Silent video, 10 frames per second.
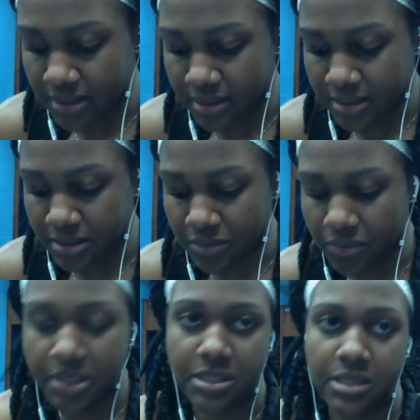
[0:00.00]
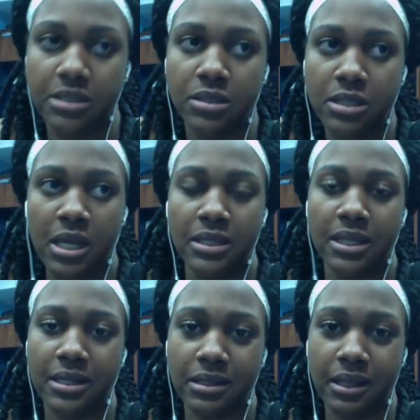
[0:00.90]
and situations
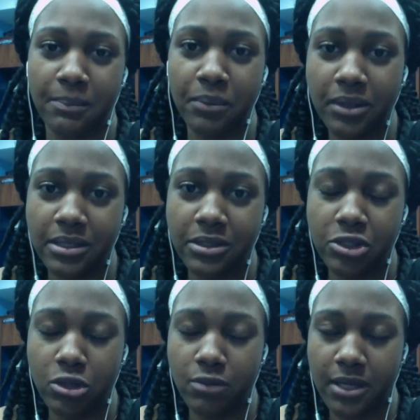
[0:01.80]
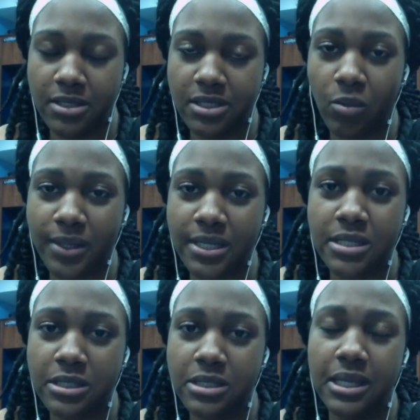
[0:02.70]
that they put in the show because they
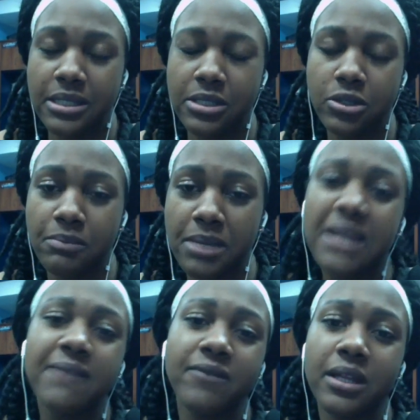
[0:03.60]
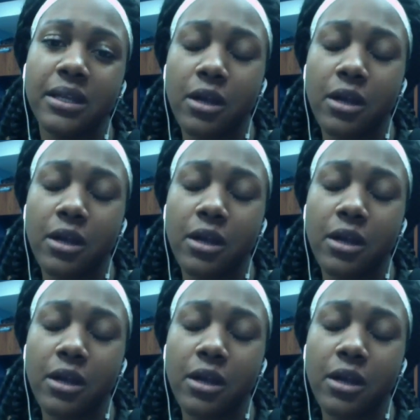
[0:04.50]
wanted it to meaningfully